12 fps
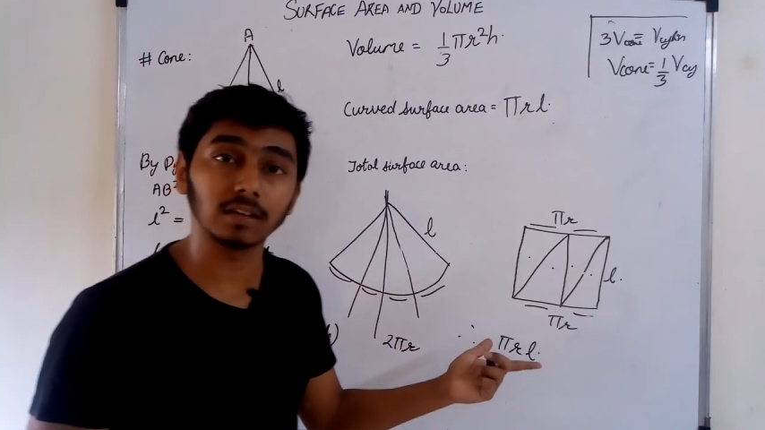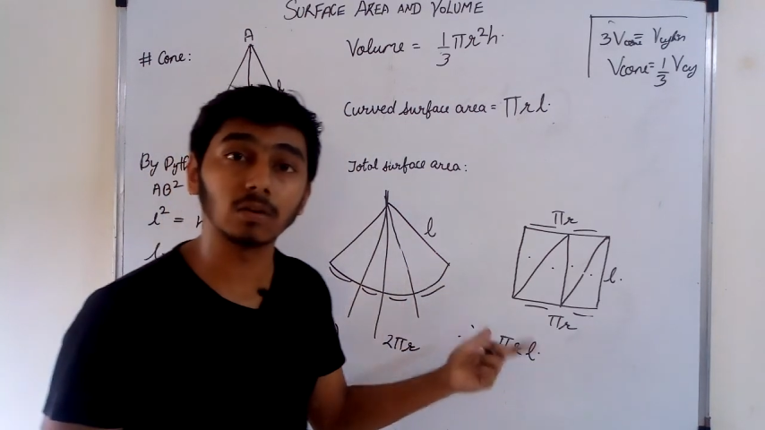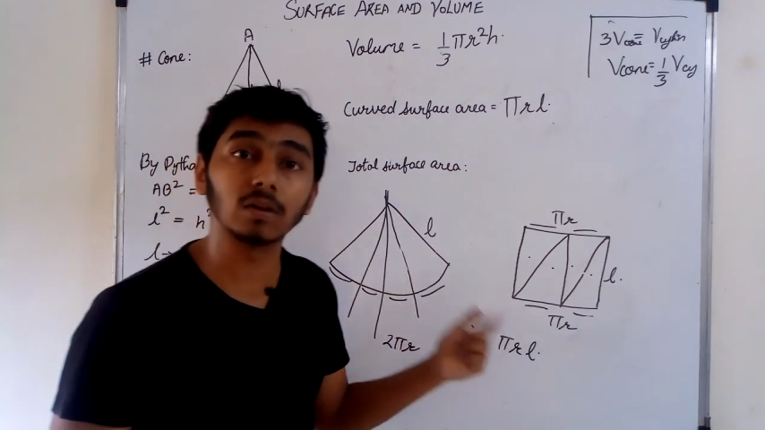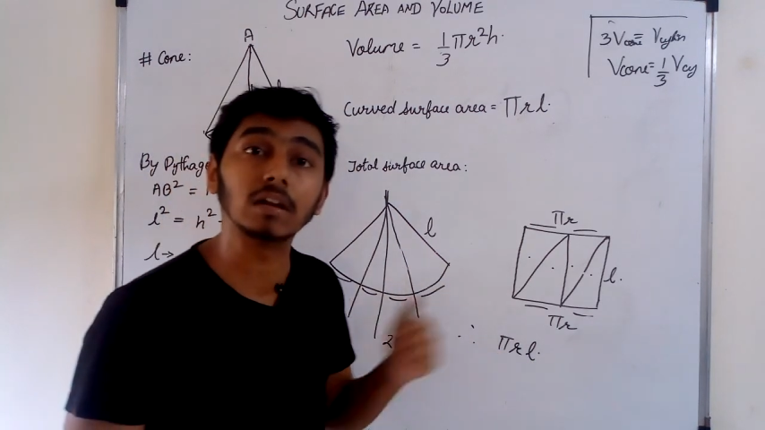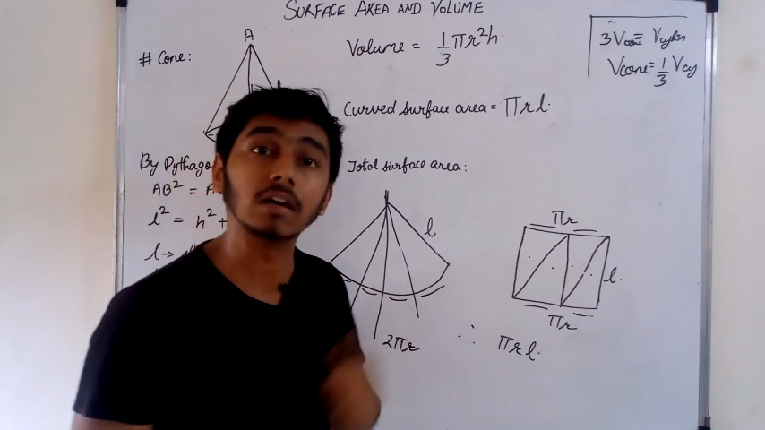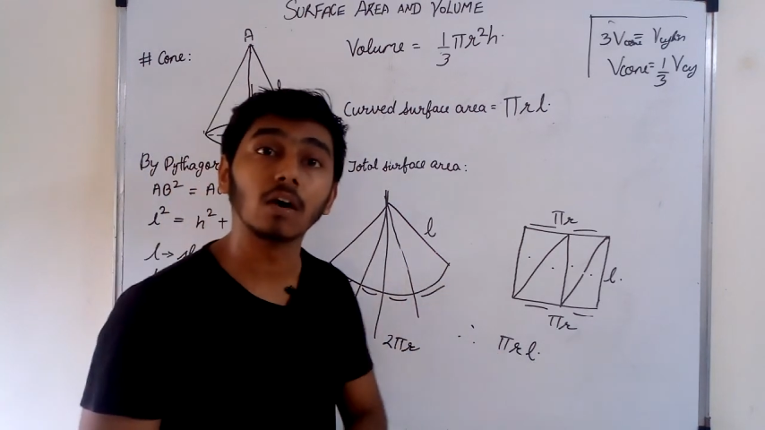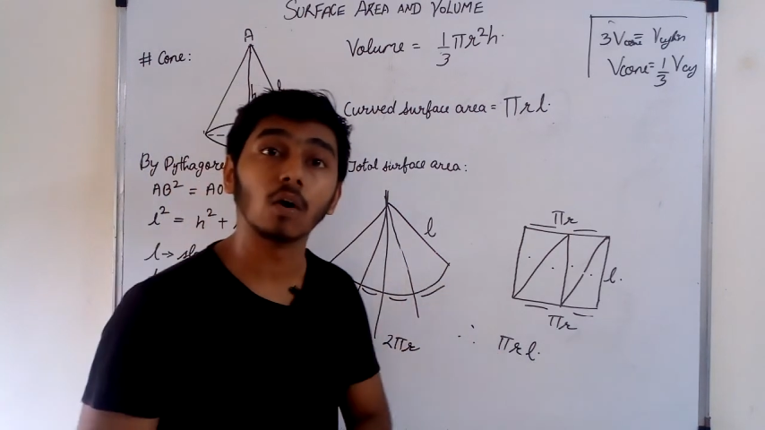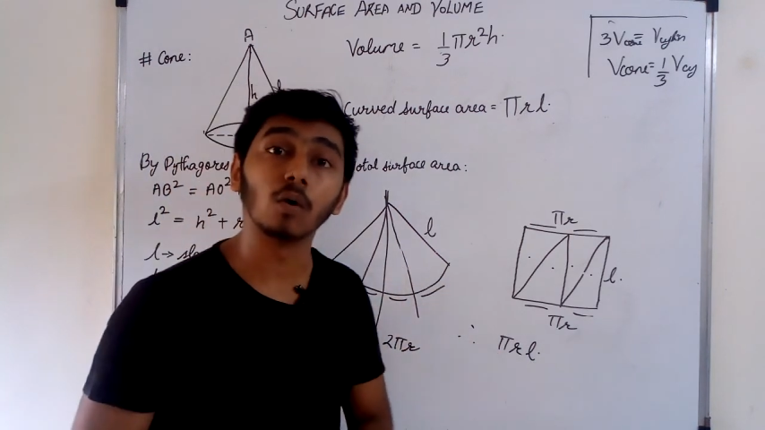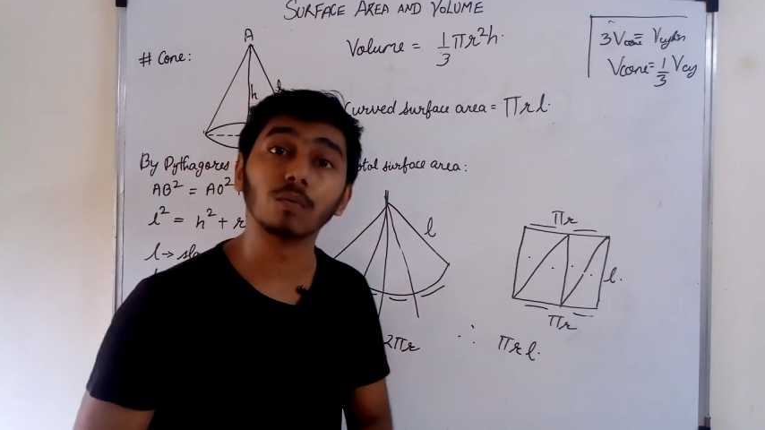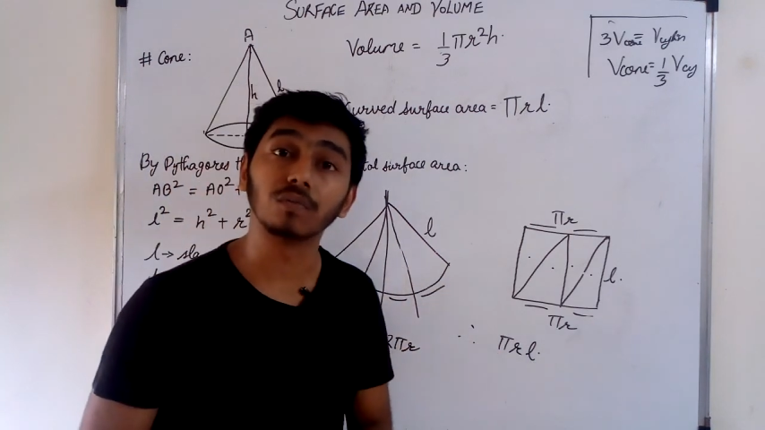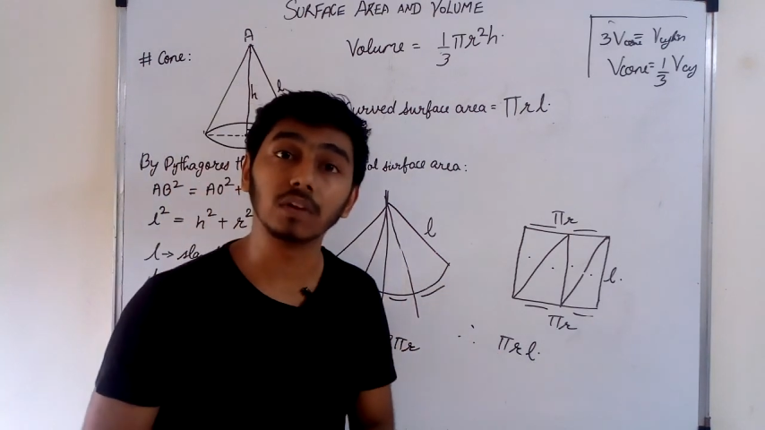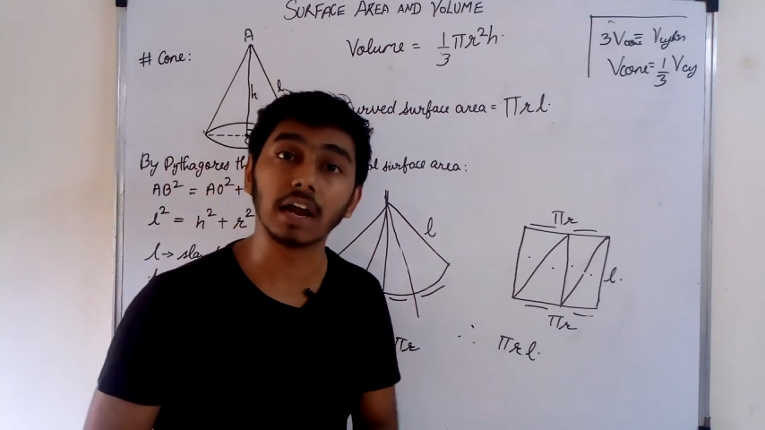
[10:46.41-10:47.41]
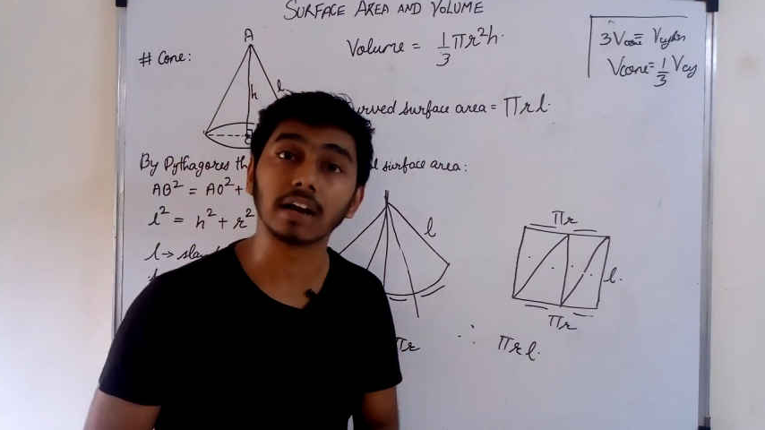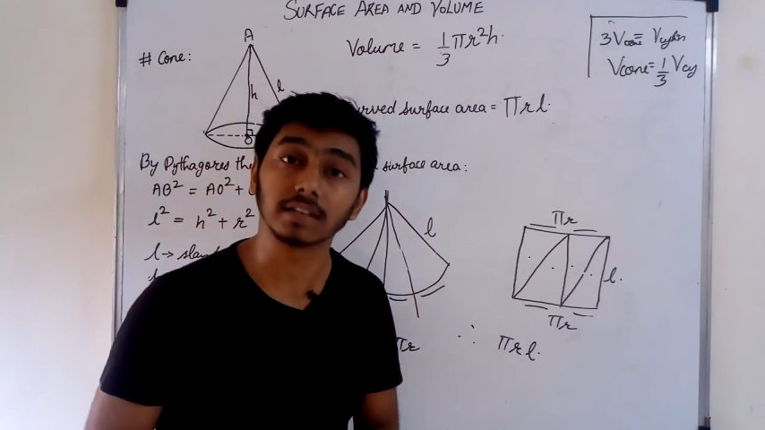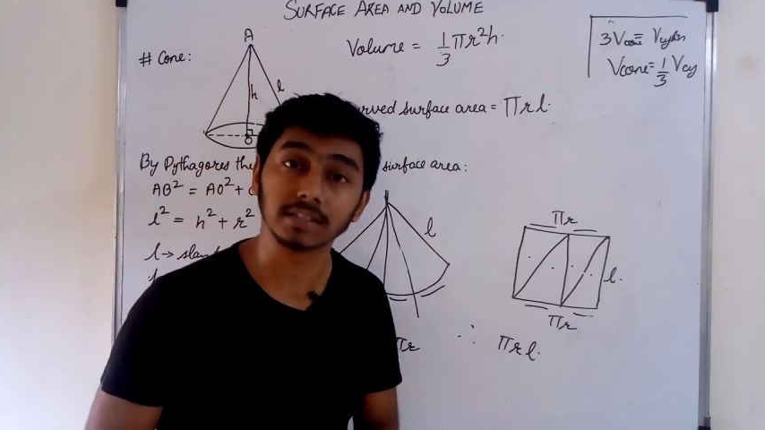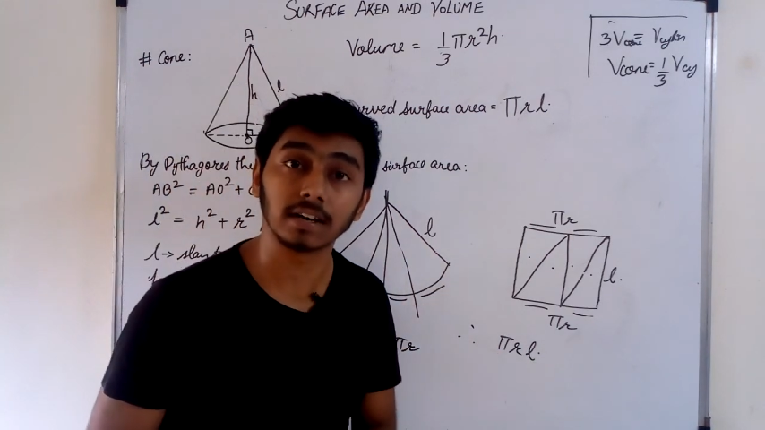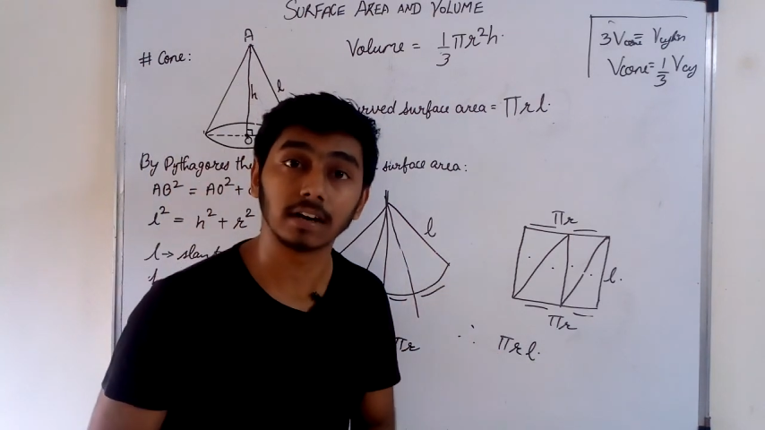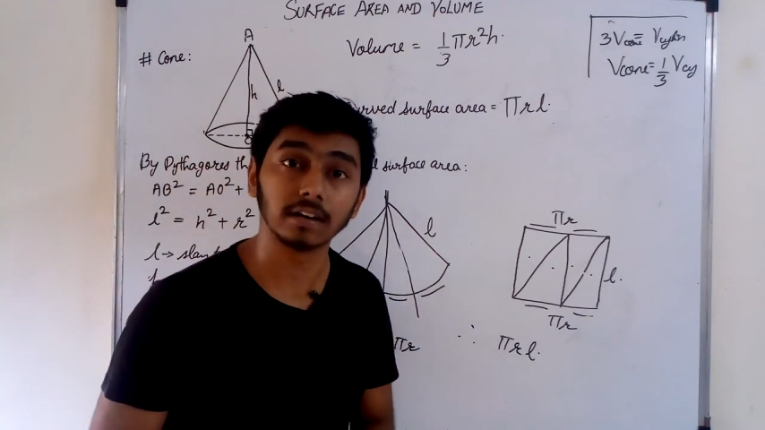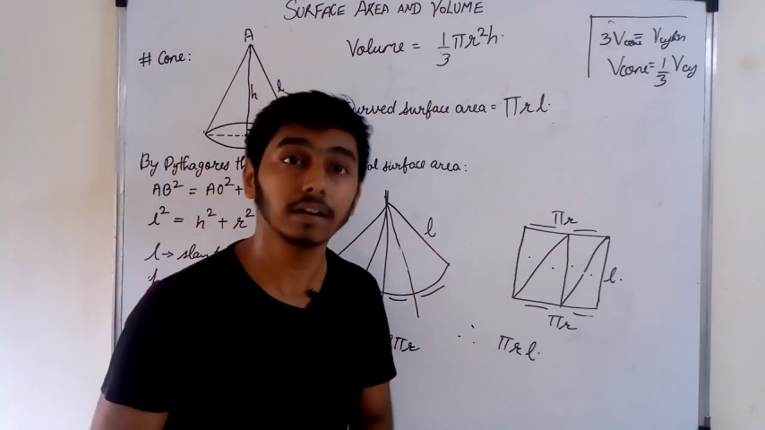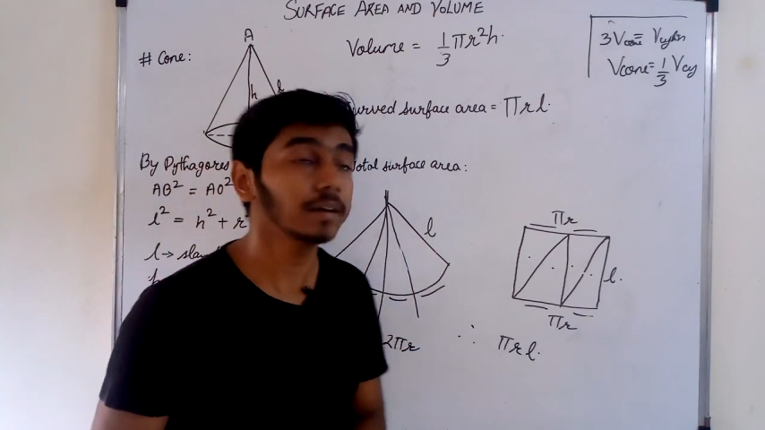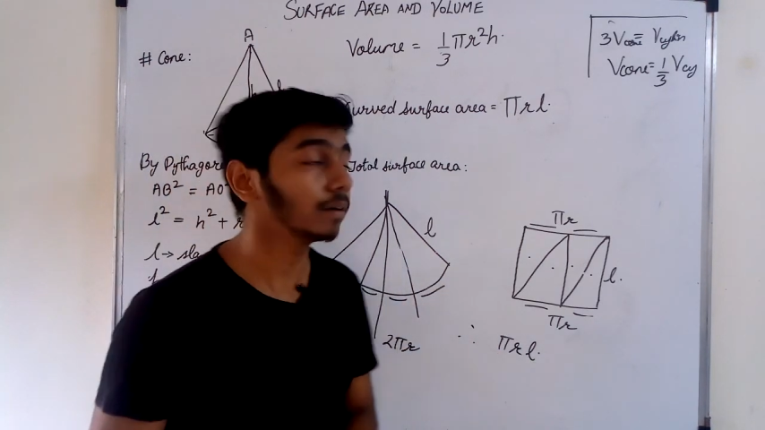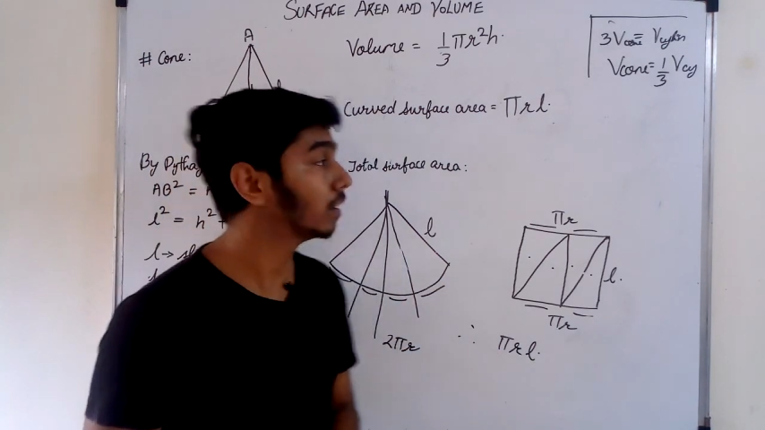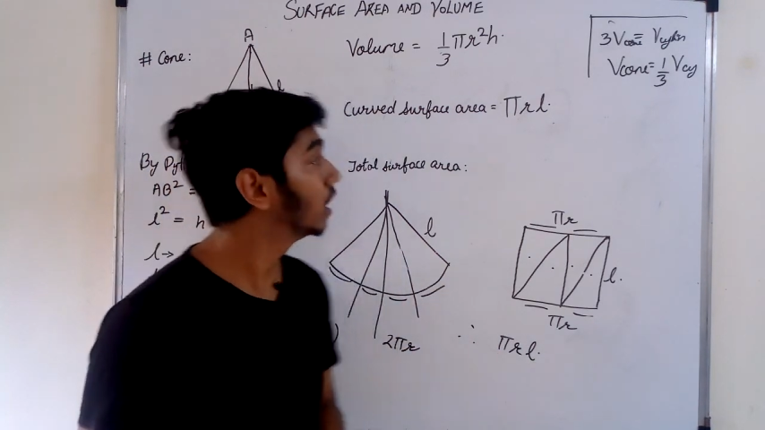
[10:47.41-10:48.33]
You'll hopefully understand it.